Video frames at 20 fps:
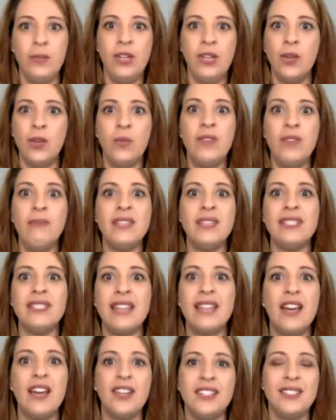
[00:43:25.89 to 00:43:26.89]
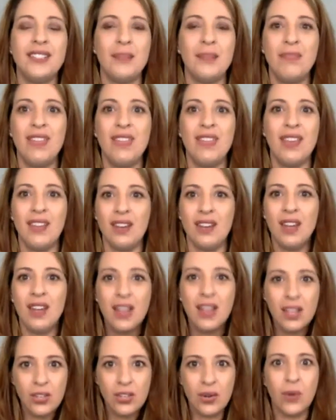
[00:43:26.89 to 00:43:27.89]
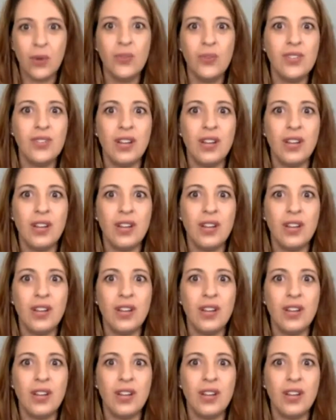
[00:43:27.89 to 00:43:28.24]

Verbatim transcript: you know, we missed out on something and your own dog